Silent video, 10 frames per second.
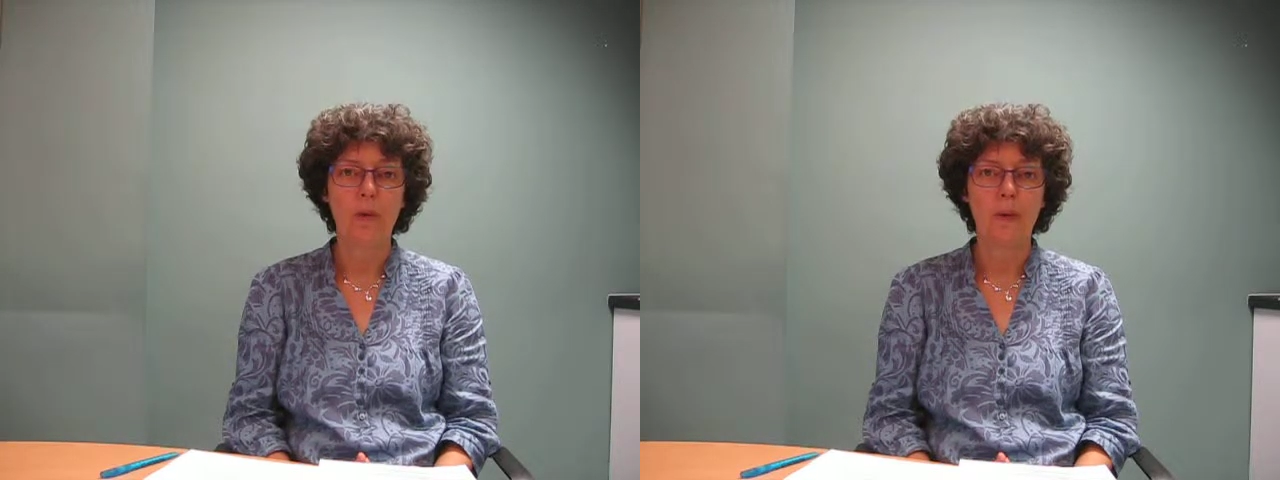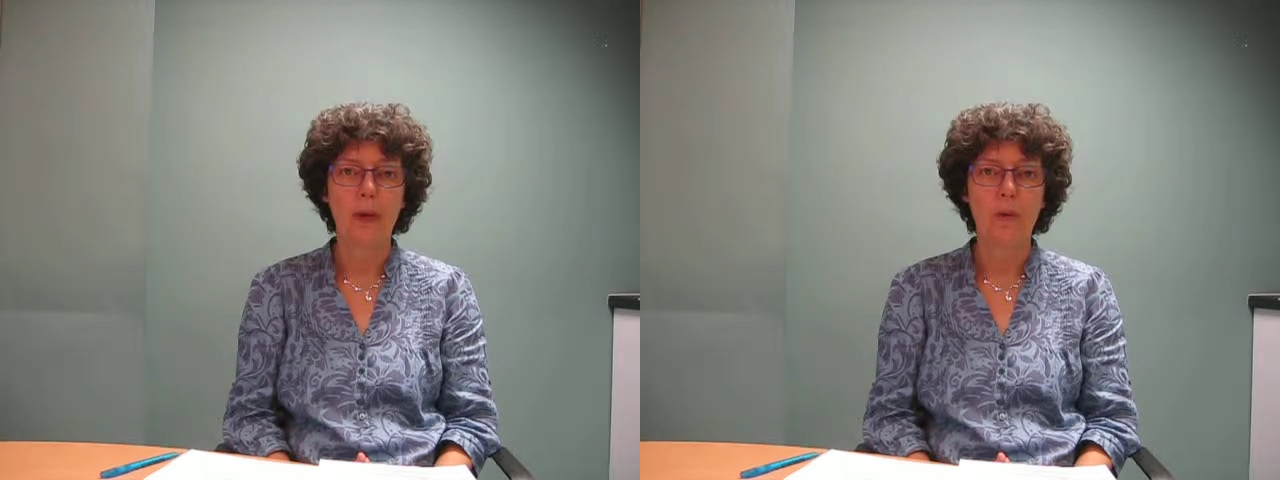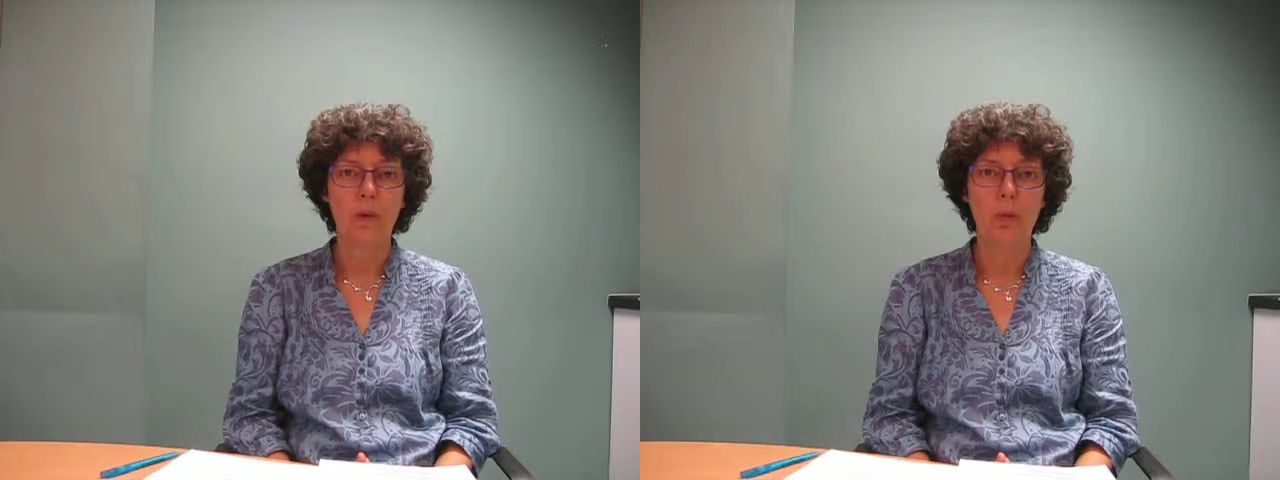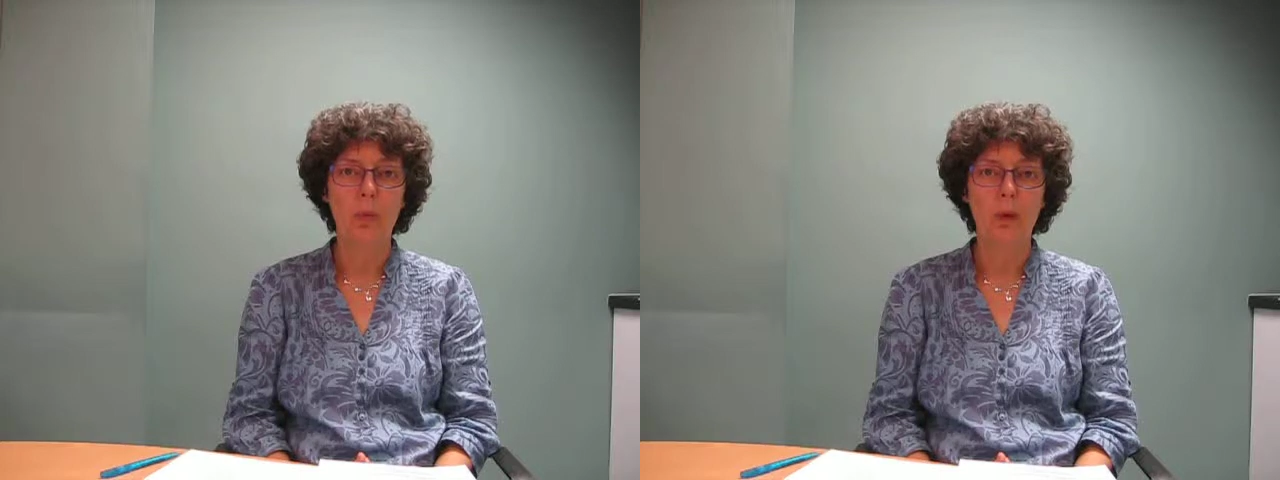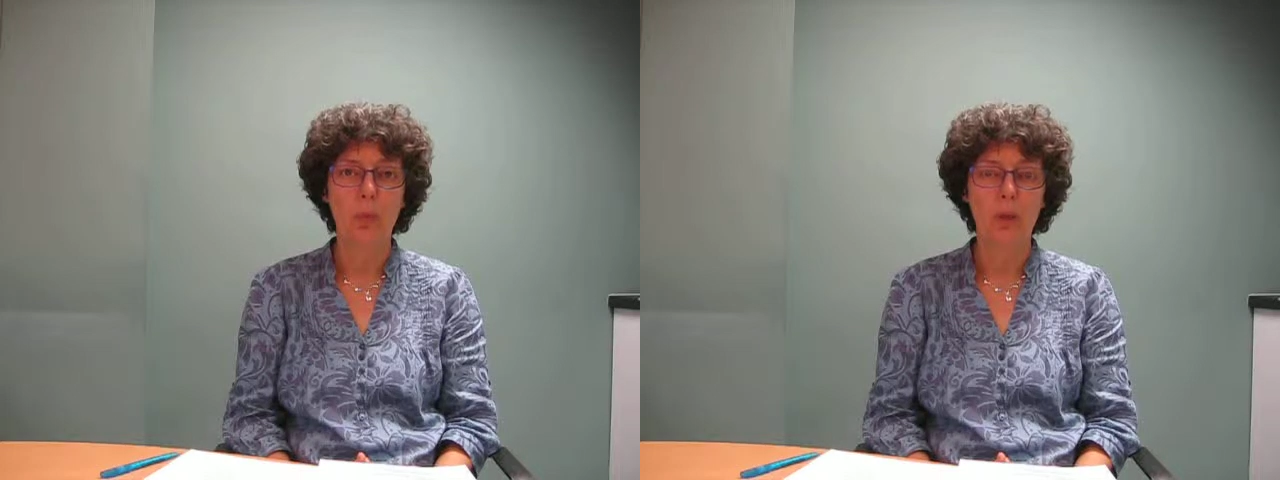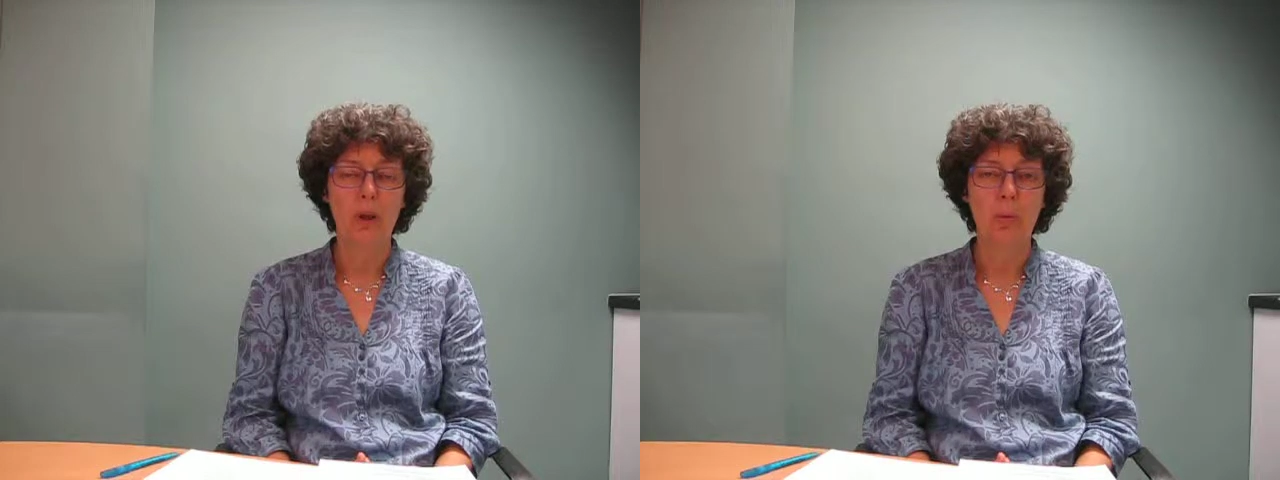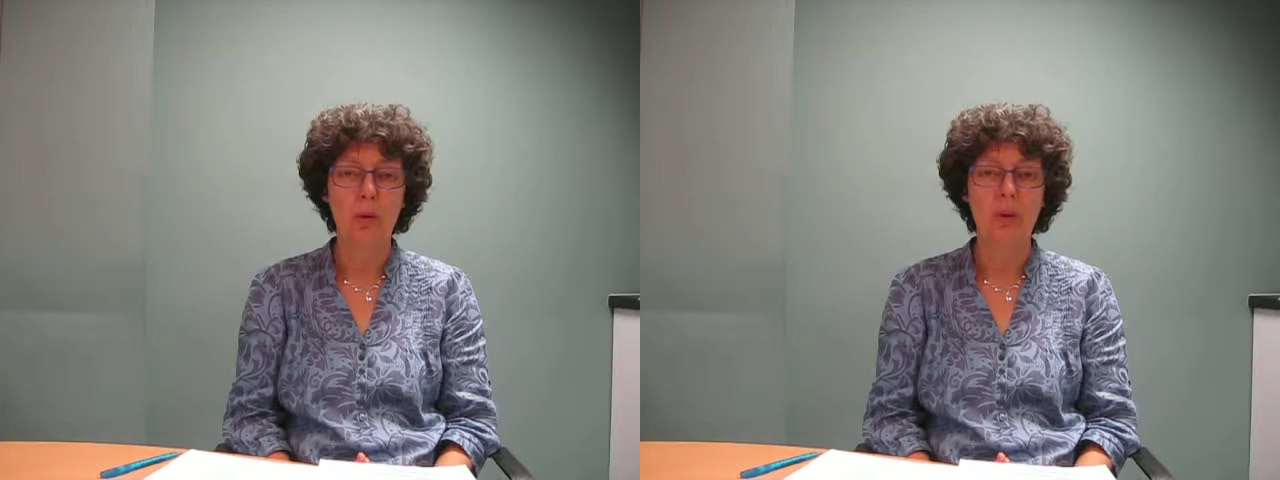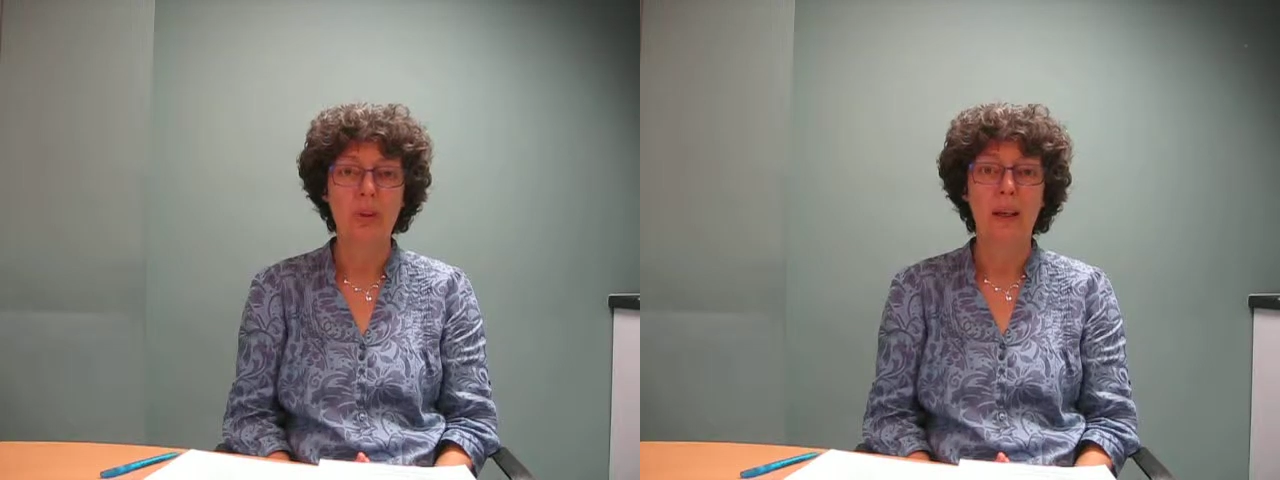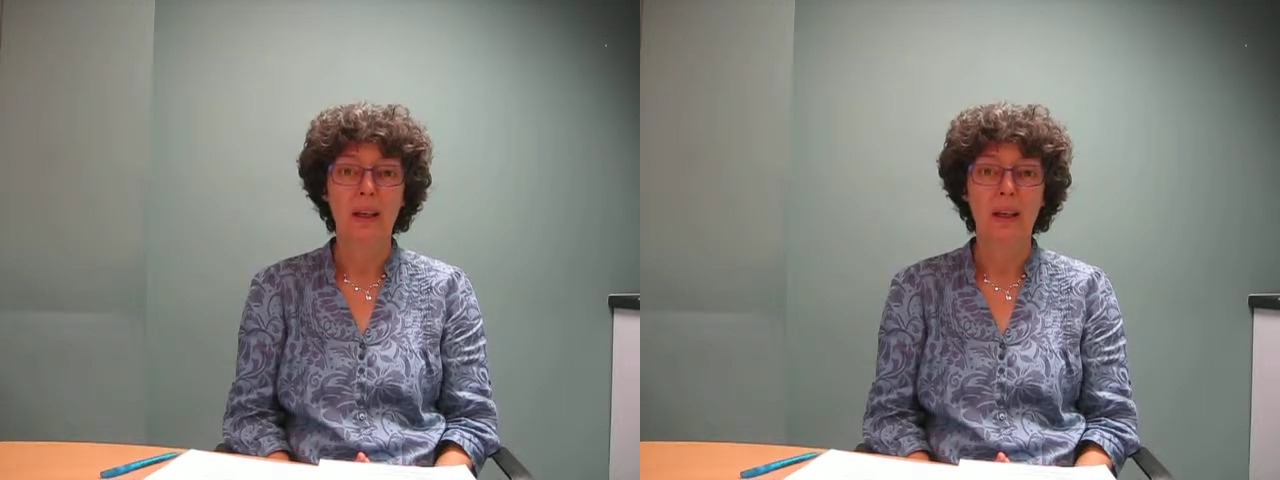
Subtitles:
the Health and Wellbeing Board